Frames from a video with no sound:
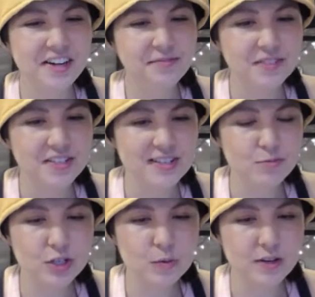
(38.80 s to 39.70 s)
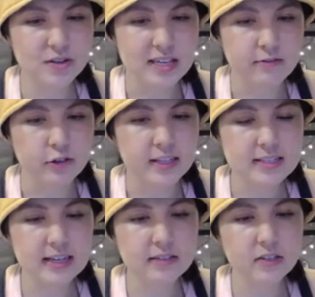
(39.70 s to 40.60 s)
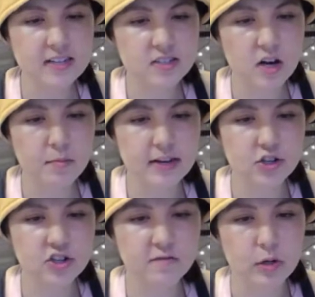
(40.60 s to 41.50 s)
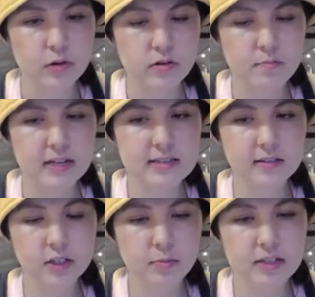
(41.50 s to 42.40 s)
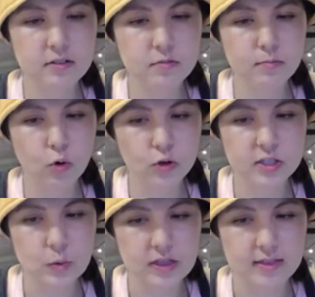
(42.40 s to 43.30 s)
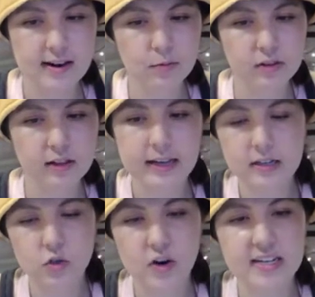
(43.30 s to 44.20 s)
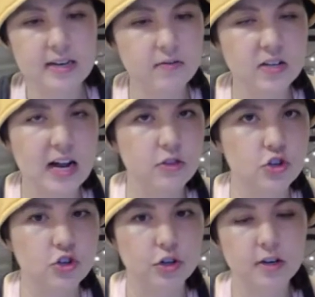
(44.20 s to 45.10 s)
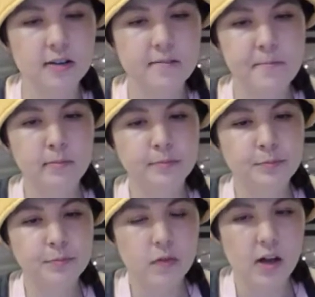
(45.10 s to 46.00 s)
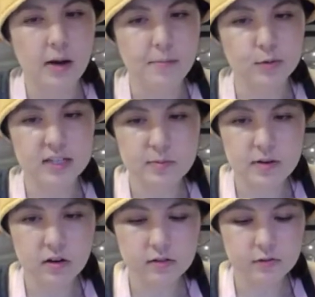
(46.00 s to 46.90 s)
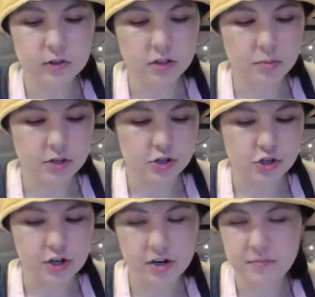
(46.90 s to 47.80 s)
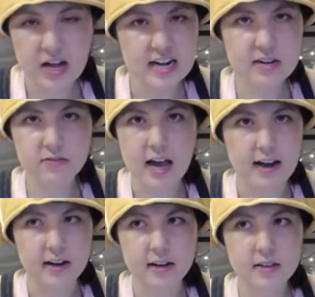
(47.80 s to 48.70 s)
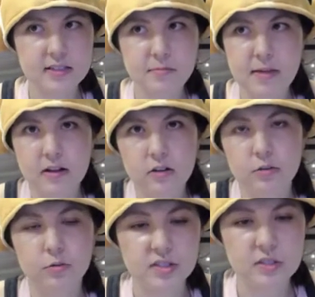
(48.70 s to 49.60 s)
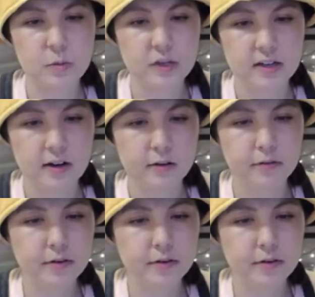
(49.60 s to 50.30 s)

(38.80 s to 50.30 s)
Is it more sweet or savory? It's kind of a nice combination of both, but it's a little bit more sweet than I would like. So I didn't even add the sugar. The recipe called for a little bit of sugar. I didn't even add it because the mango was sweet enough.